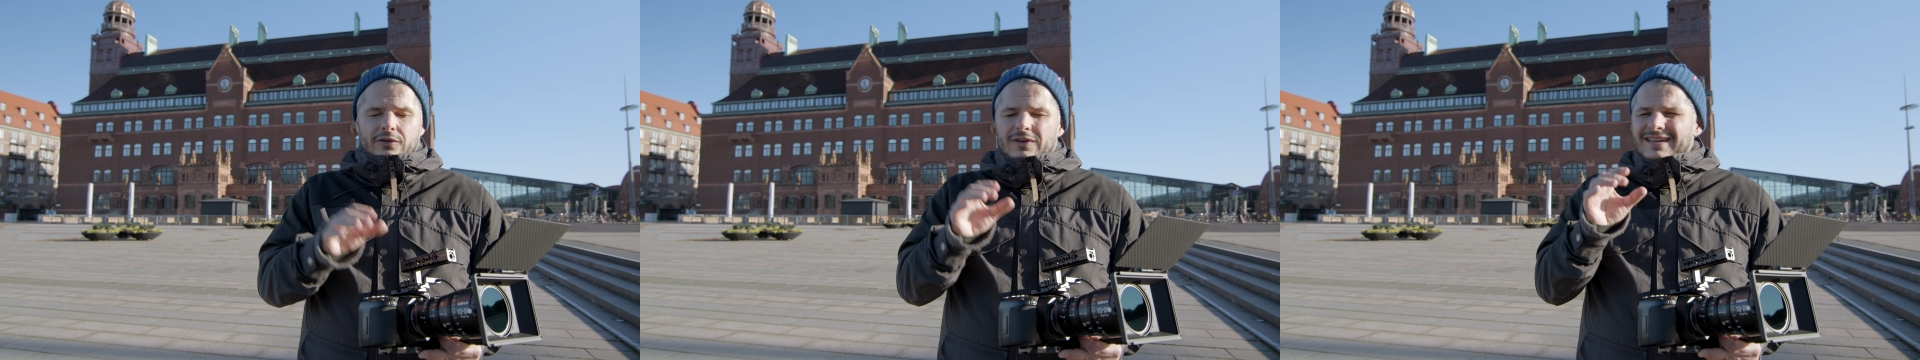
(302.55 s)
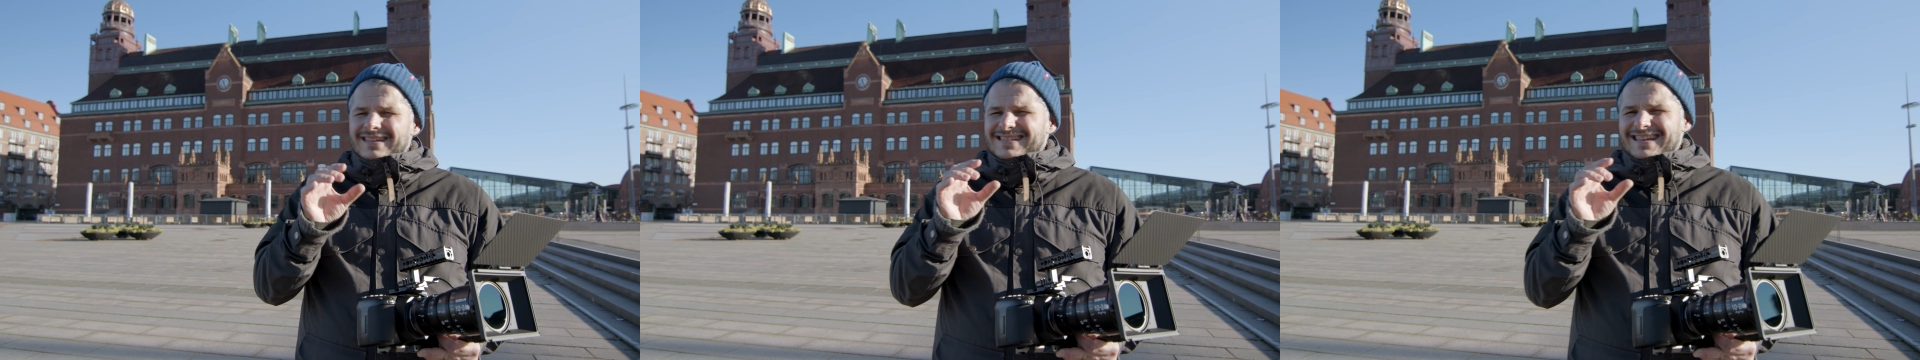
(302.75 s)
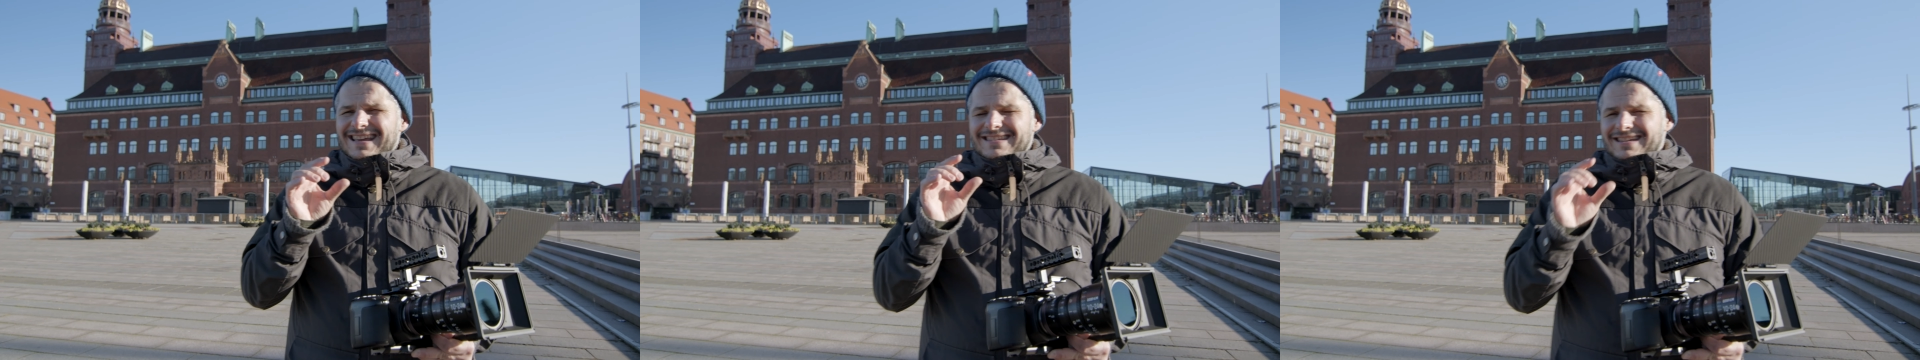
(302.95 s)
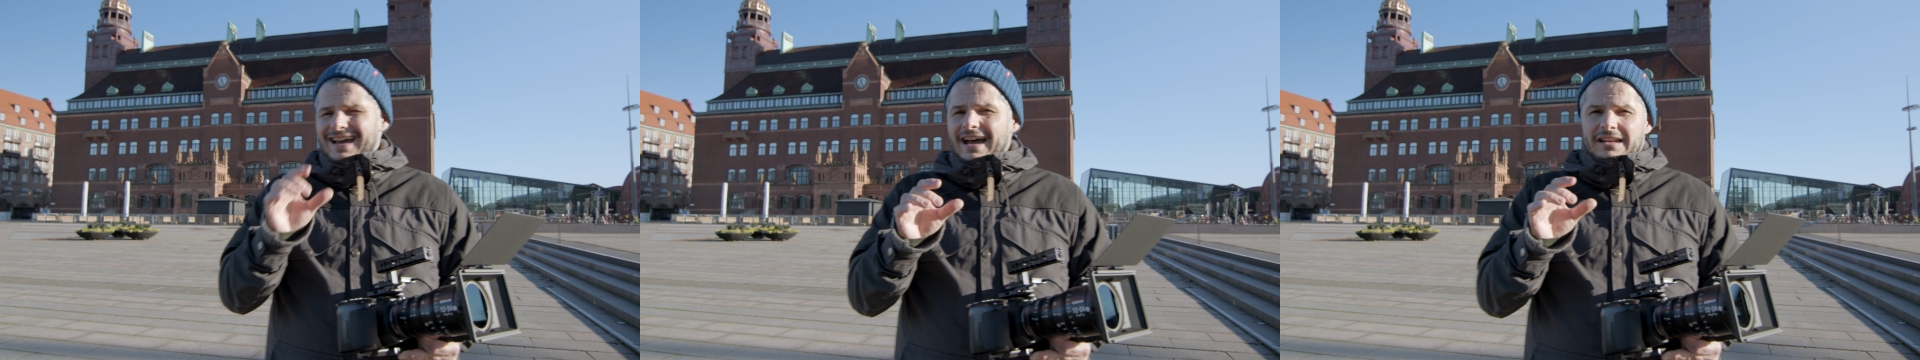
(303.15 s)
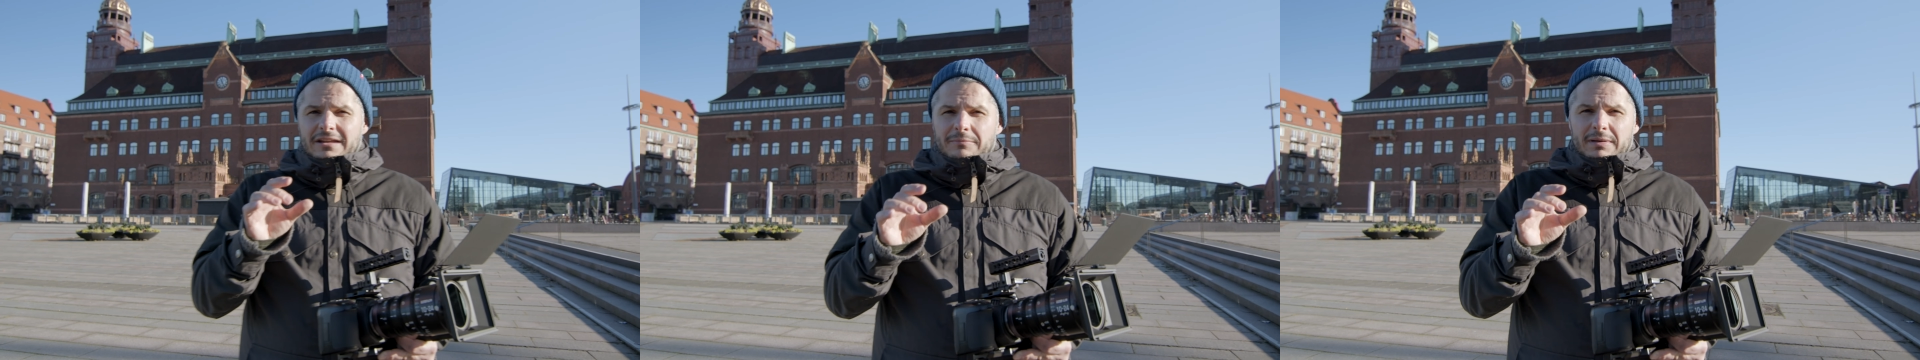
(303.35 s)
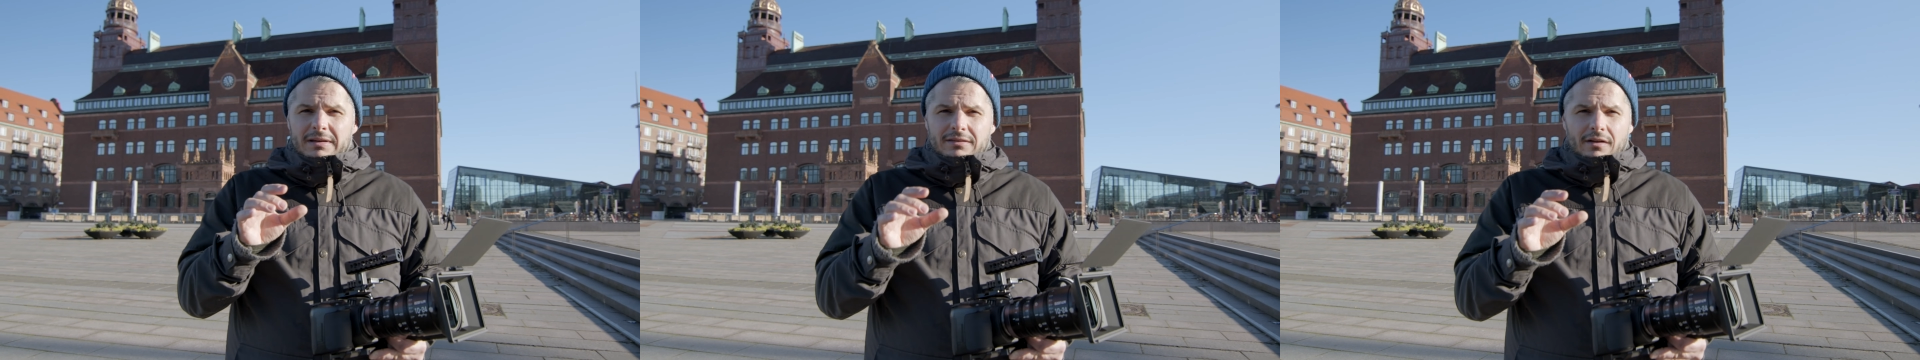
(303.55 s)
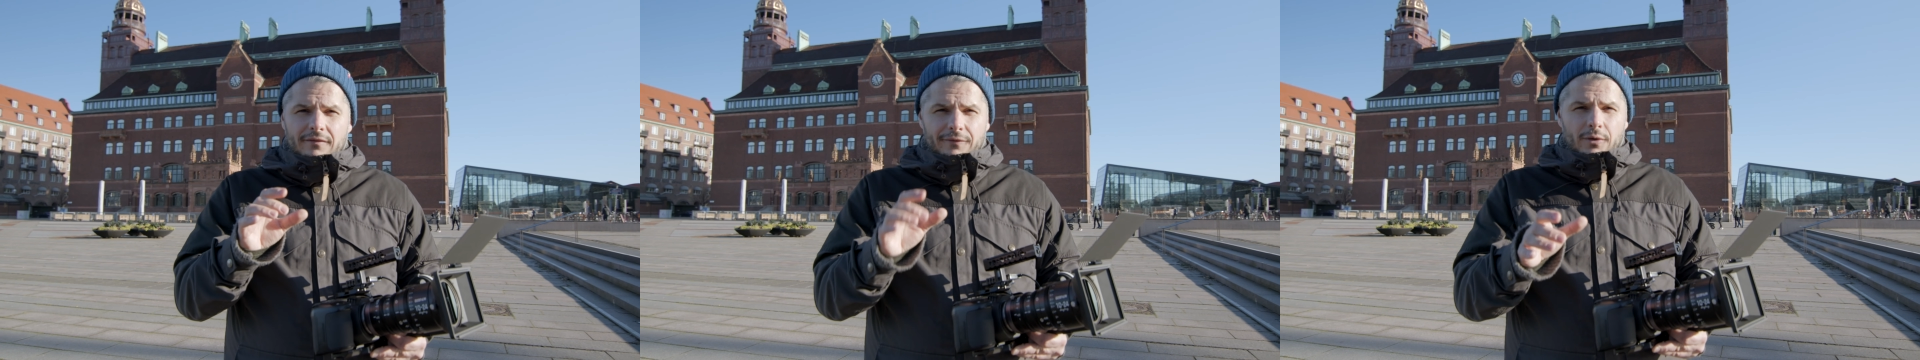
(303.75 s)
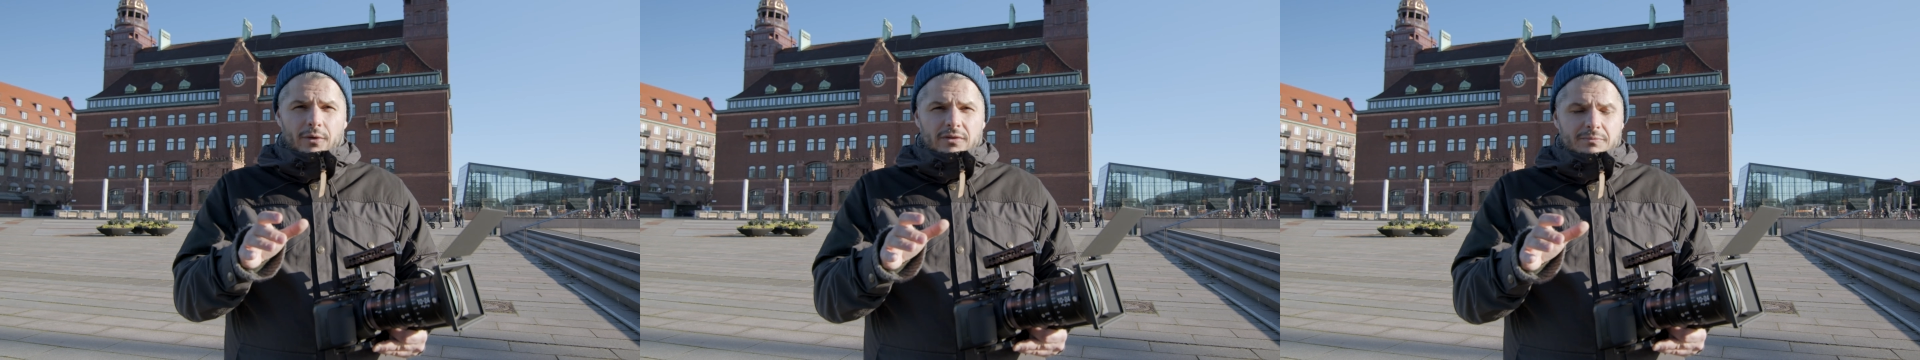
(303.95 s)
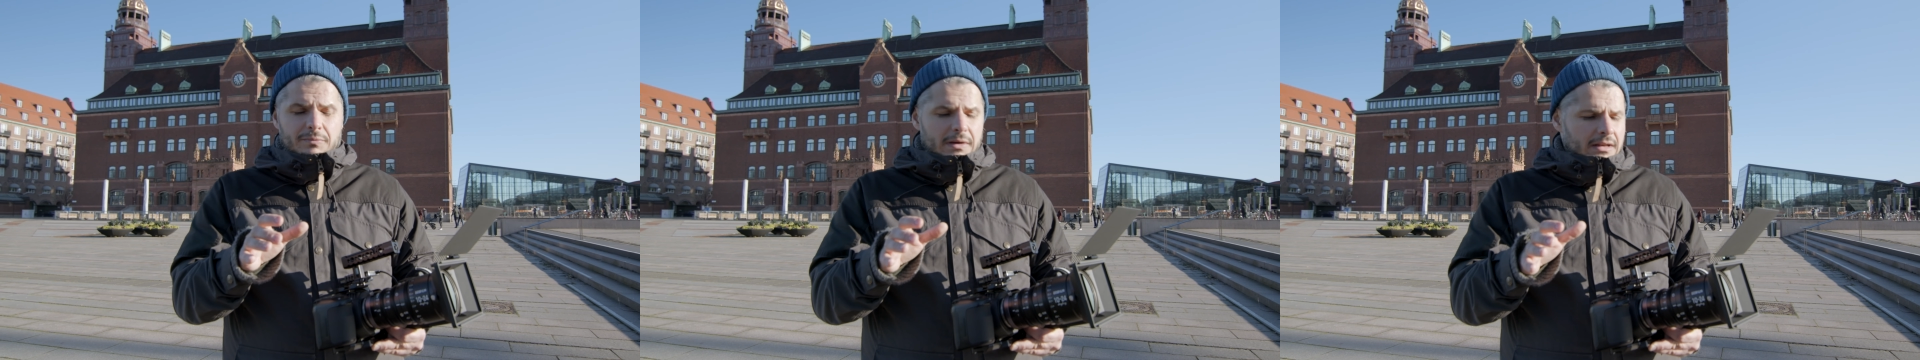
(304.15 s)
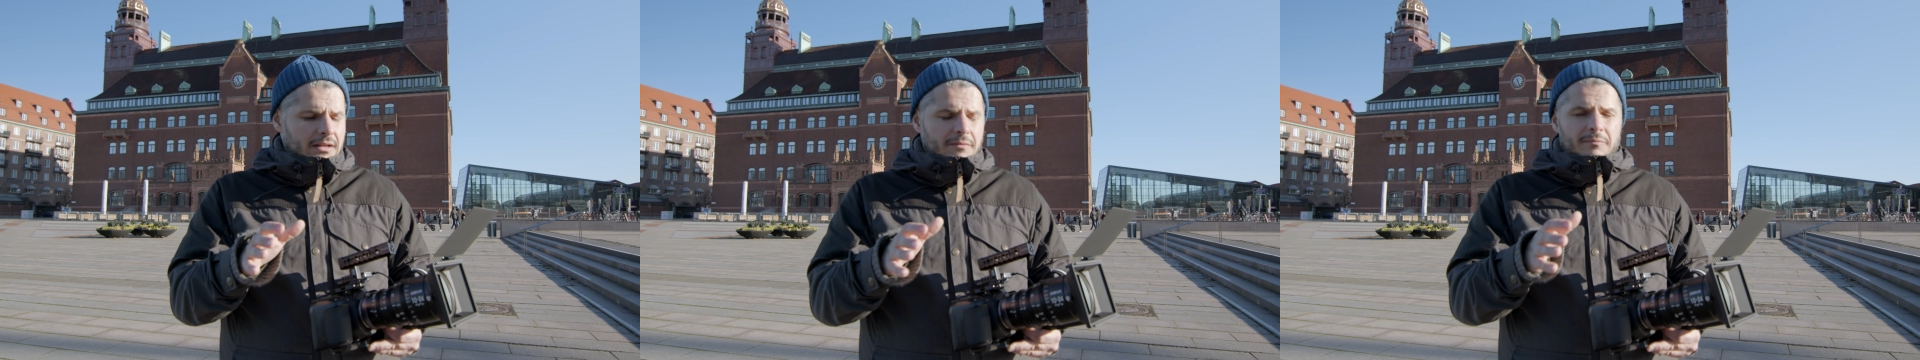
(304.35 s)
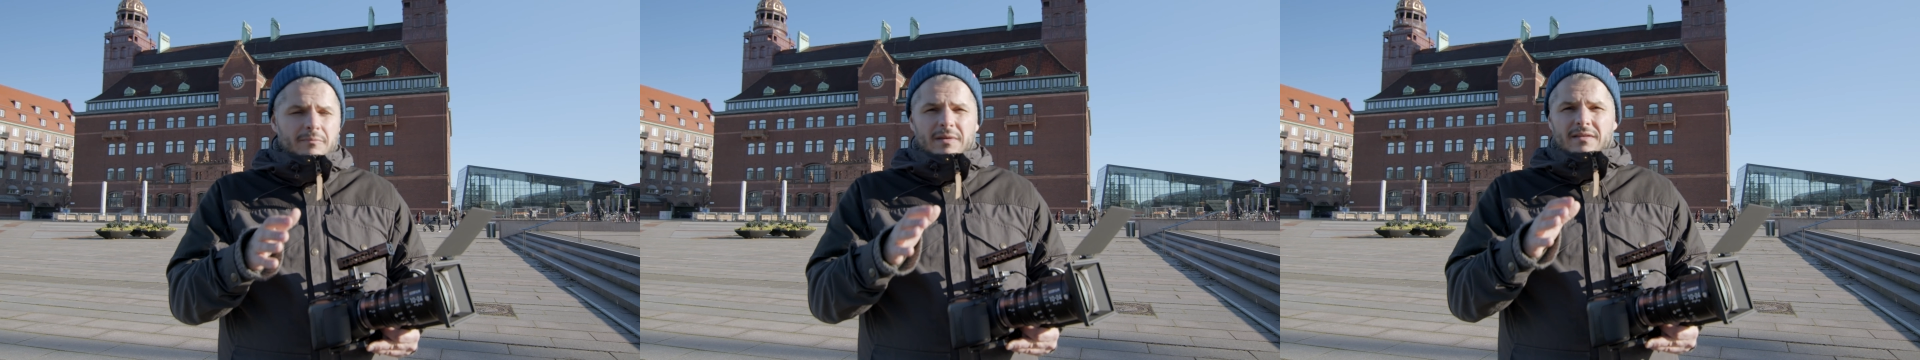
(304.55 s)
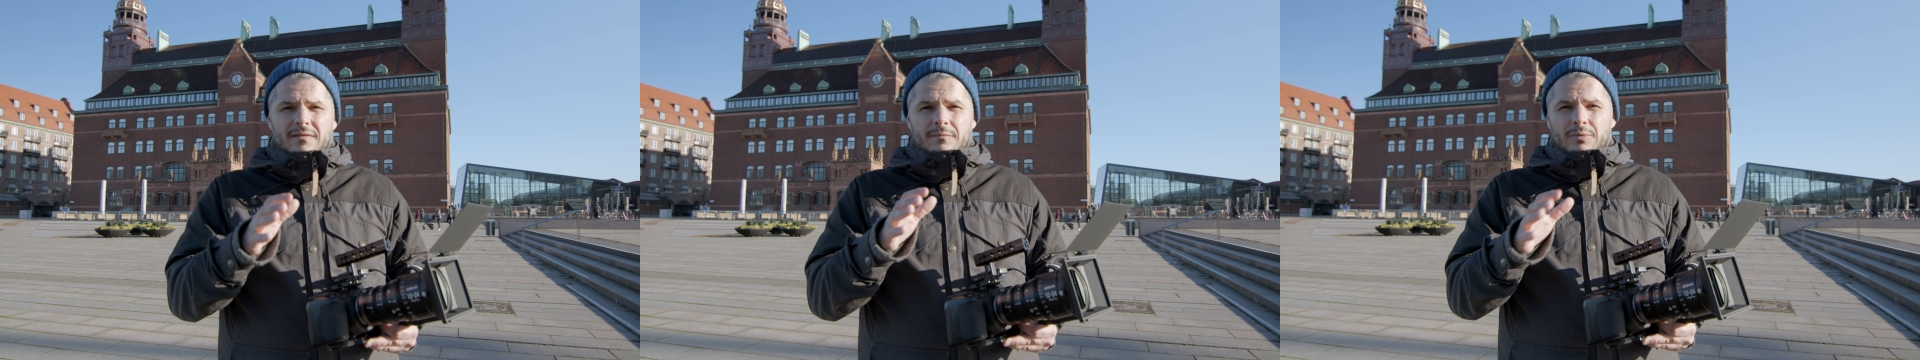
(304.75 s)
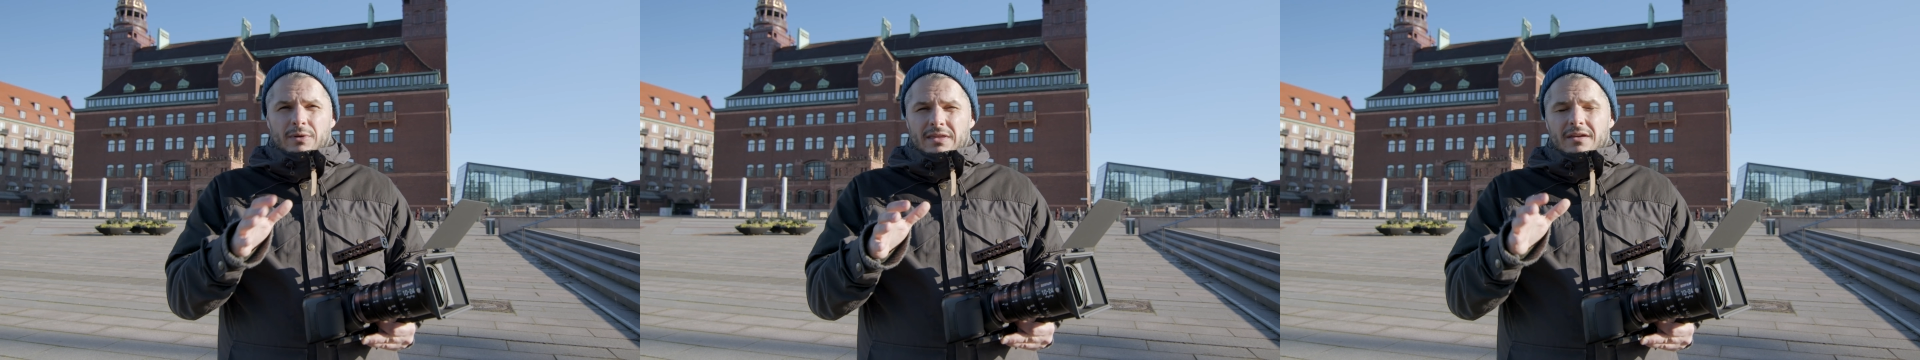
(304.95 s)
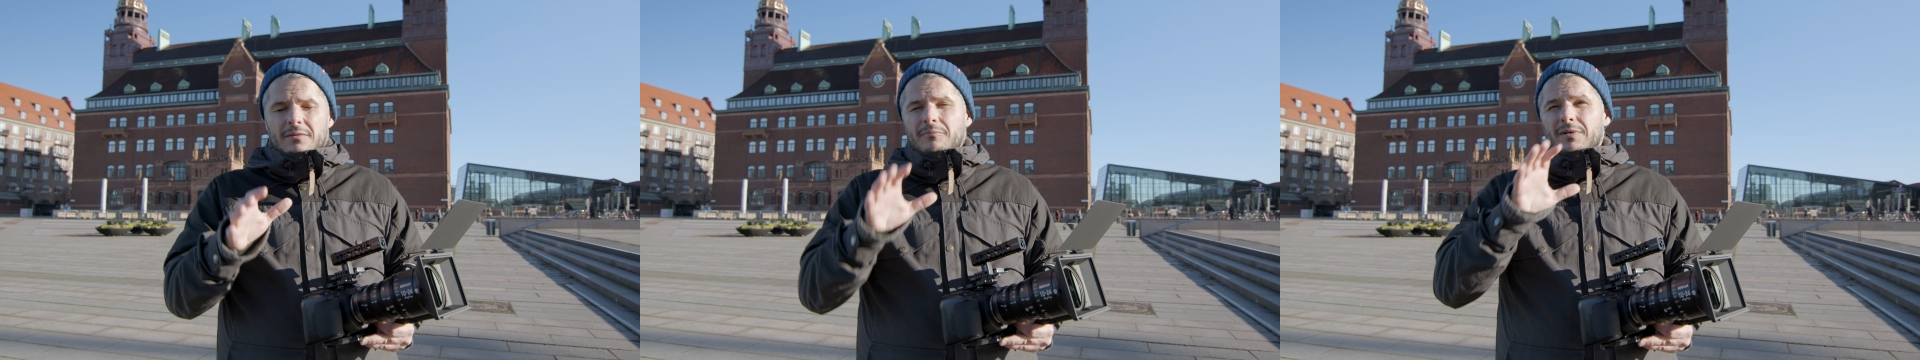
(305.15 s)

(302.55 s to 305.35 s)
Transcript: You can see a tiny bit of focus breathing,